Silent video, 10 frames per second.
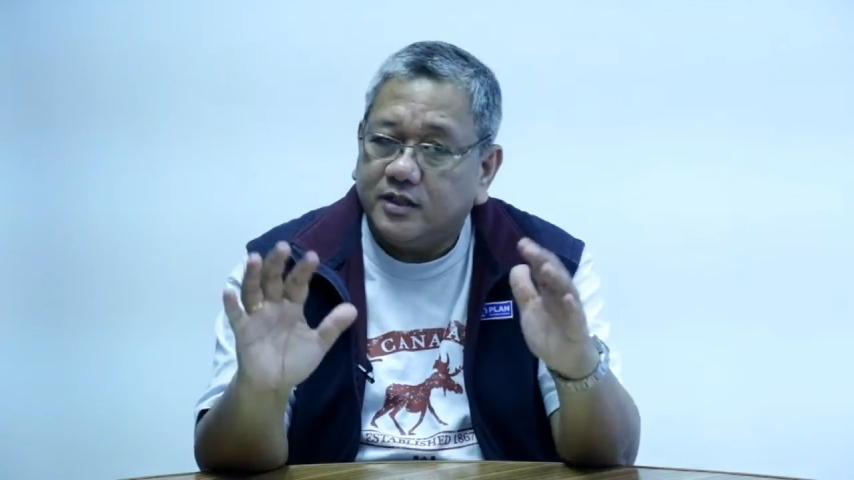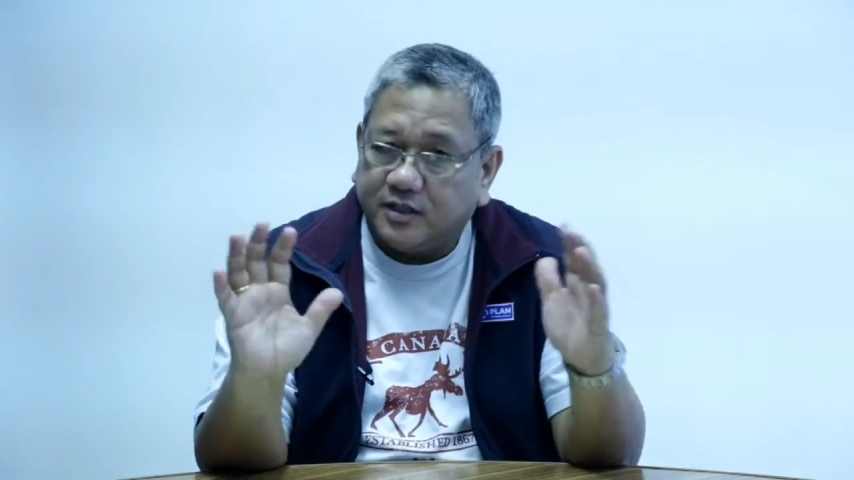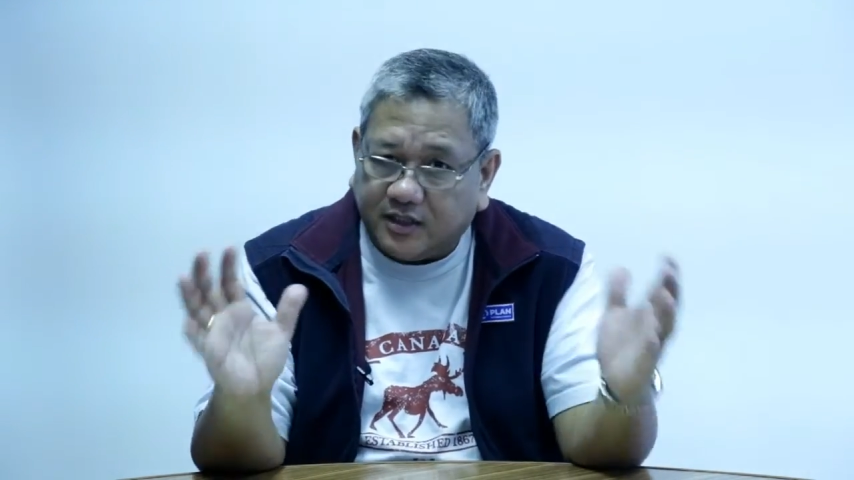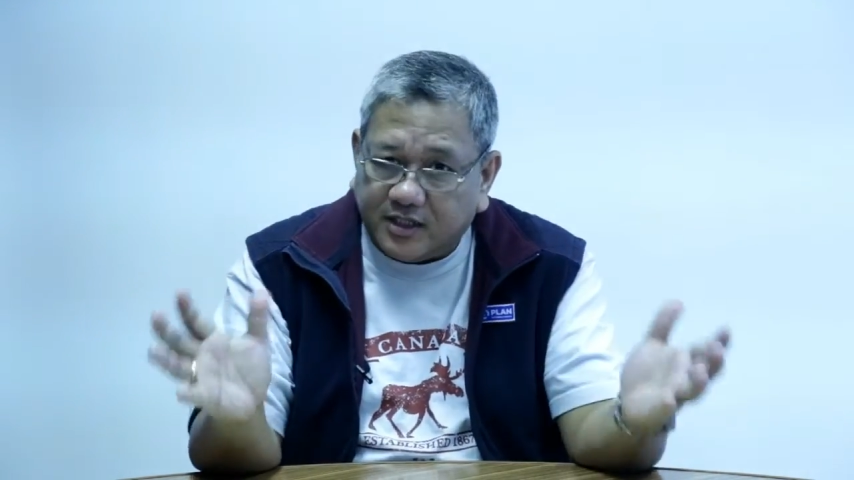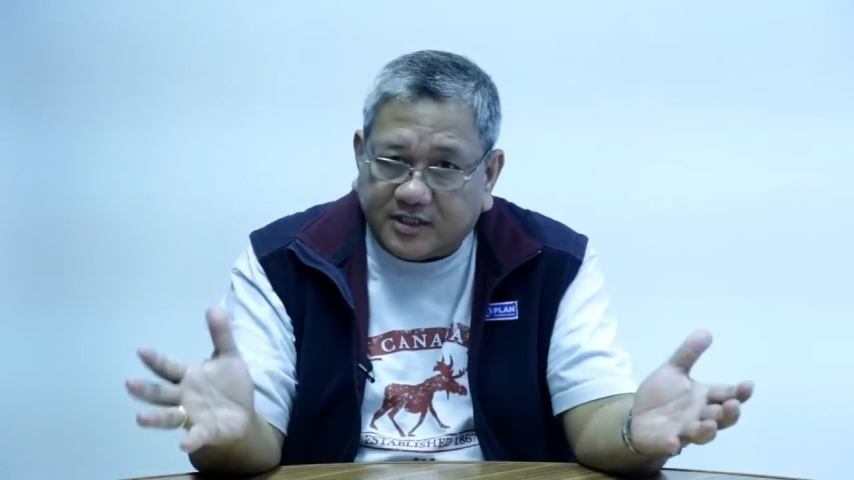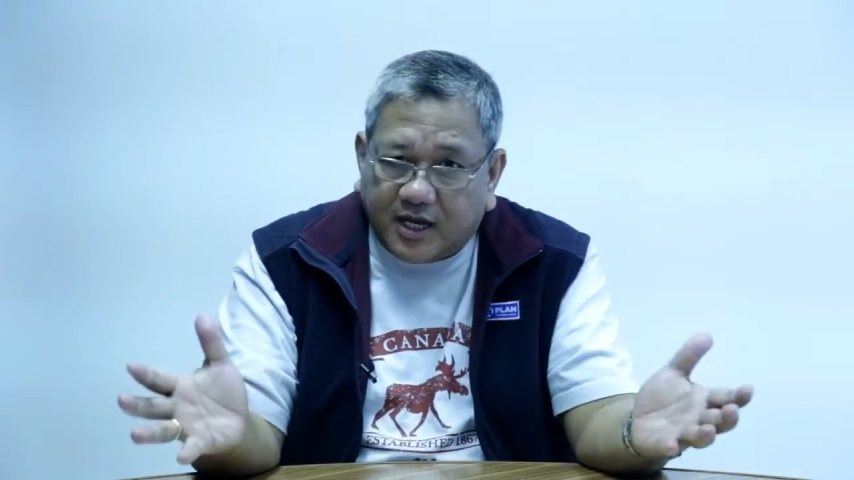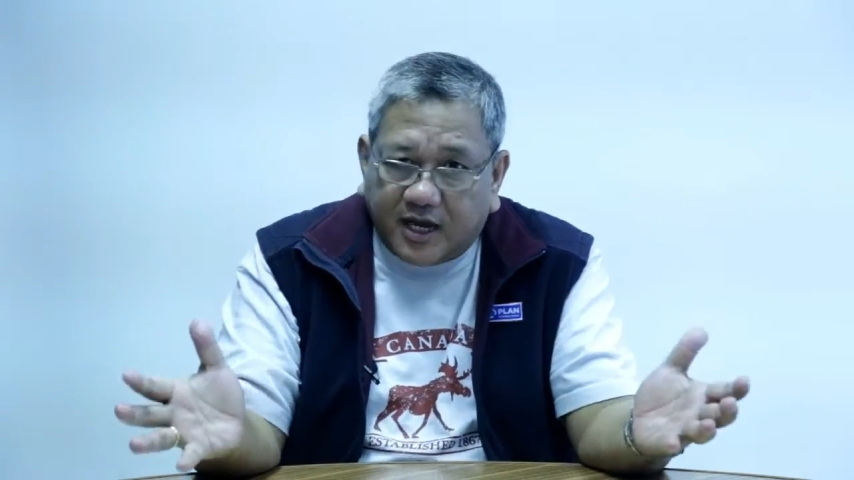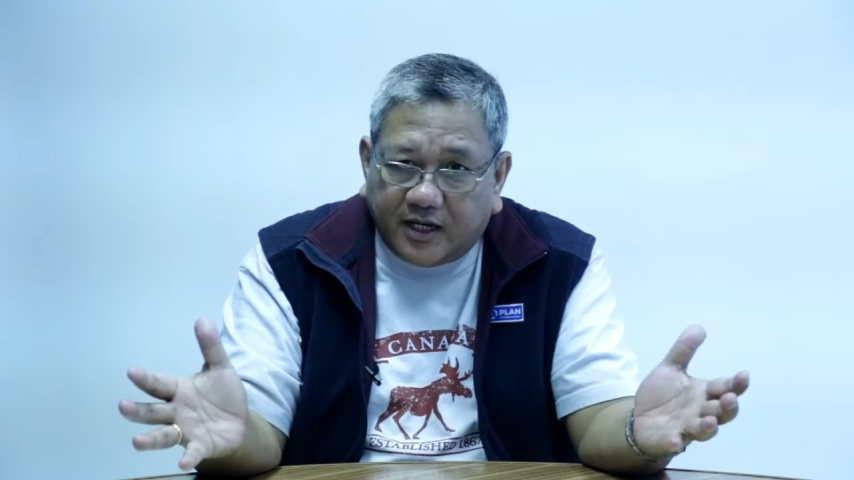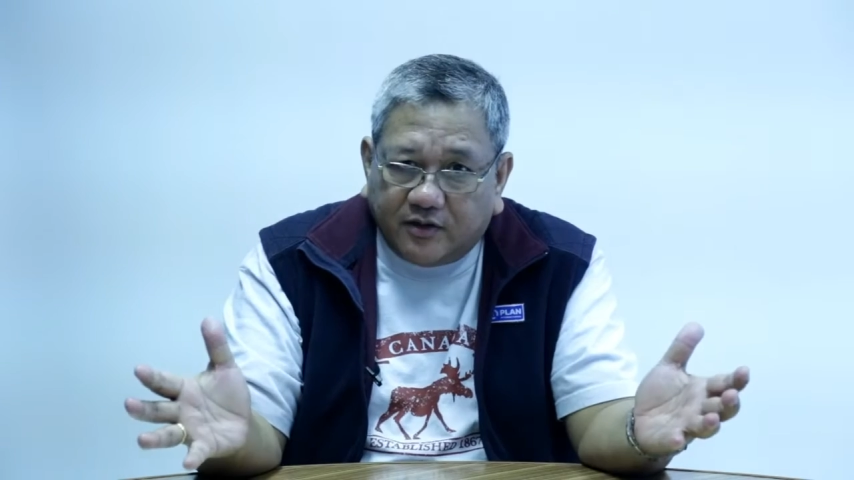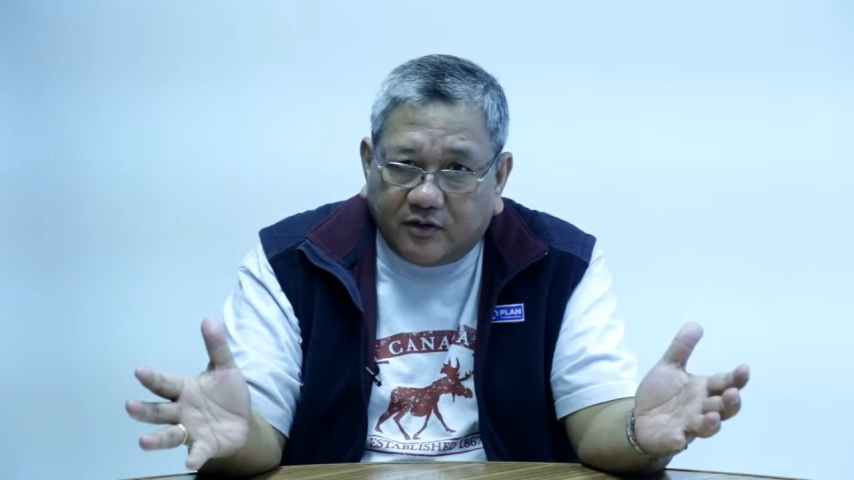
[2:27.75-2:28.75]
the
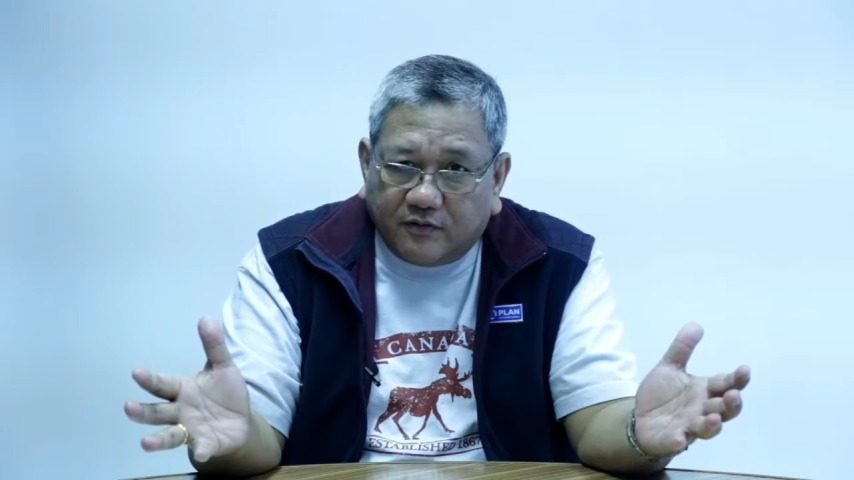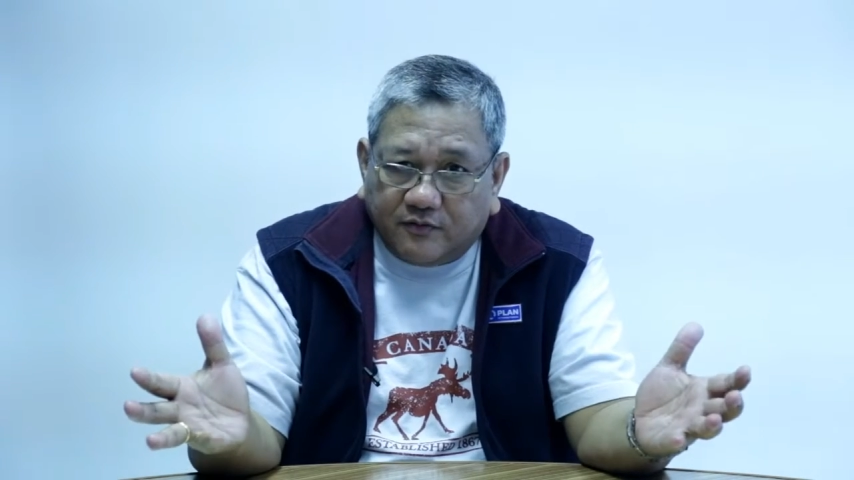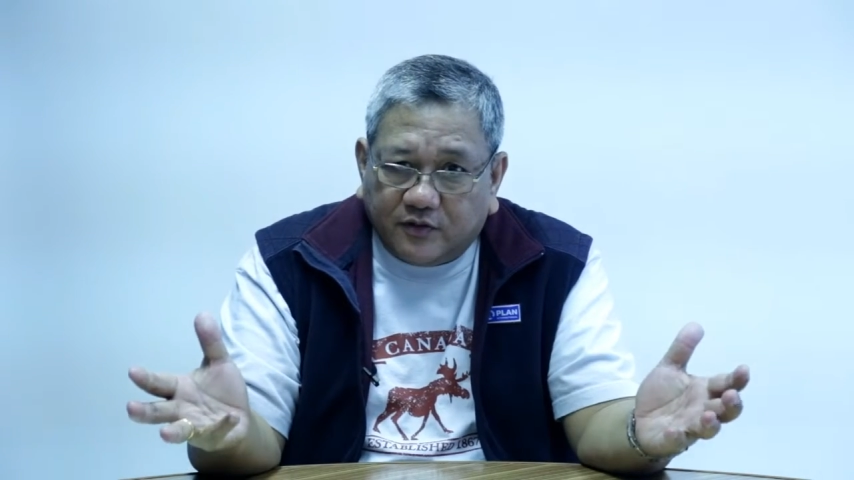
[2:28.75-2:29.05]
design of